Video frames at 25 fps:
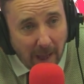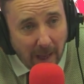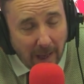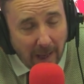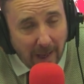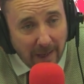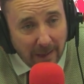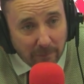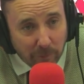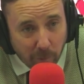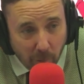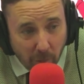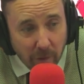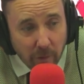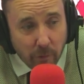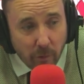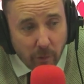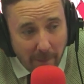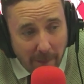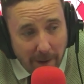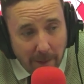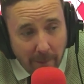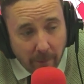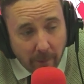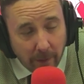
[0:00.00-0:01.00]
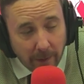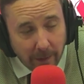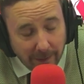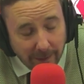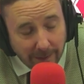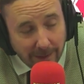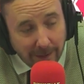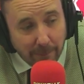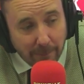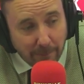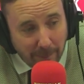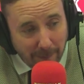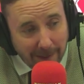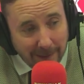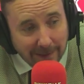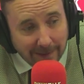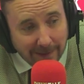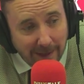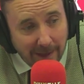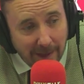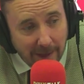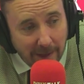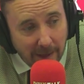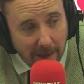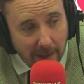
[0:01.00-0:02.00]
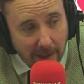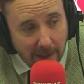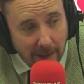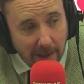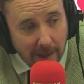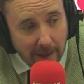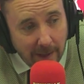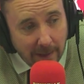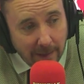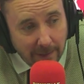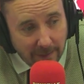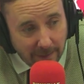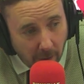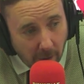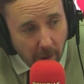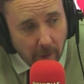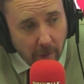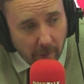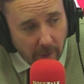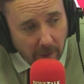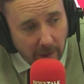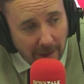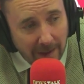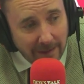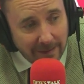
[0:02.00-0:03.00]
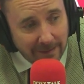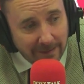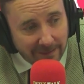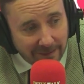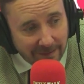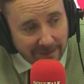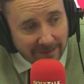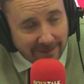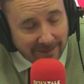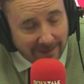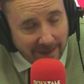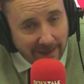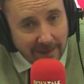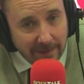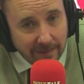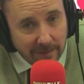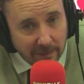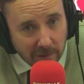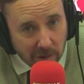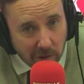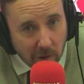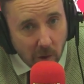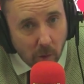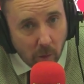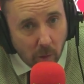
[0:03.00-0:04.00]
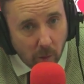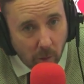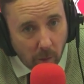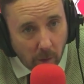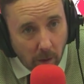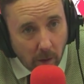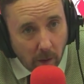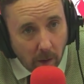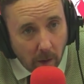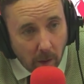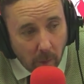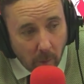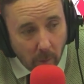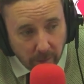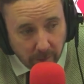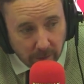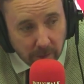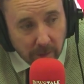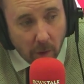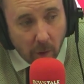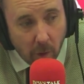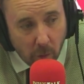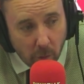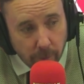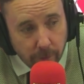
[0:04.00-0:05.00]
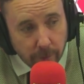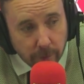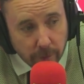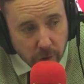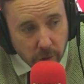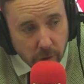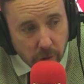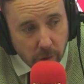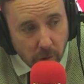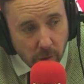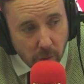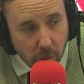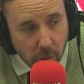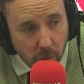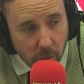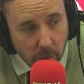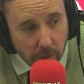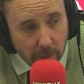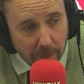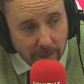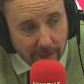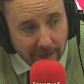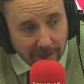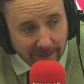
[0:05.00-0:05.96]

it's worth remembering that back then, the IRA's stated goal was to overthrow the